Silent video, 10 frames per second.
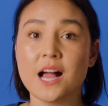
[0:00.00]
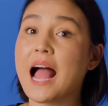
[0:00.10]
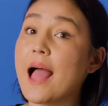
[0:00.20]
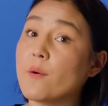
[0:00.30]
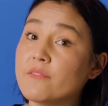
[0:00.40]

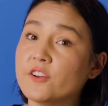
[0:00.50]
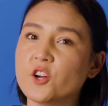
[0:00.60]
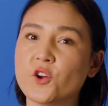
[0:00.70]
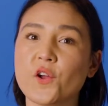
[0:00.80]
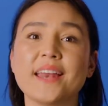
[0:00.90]
However,
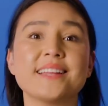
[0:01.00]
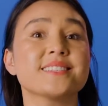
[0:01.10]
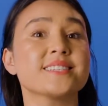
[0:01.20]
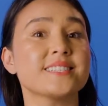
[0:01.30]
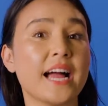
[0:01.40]
creating
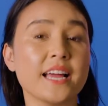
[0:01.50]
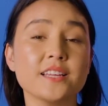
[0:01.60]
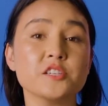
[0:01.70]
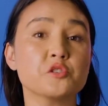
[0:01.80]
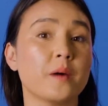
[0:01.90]

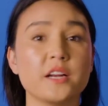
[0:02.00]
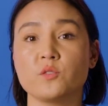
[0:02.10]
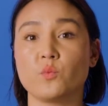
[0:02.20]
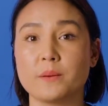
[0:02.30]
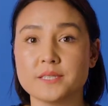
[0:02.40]
stylish
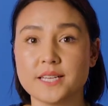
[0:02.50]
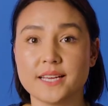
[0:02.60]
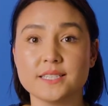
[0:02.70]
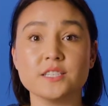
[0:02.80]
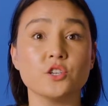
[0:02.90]
modern
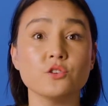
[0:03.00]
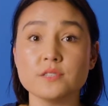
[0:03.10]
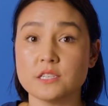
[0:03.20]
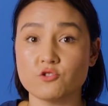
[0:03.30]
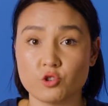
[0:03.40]
websites
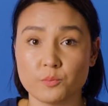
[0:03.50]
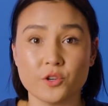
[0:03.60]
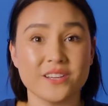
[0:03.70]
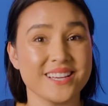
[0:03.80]
using Drupal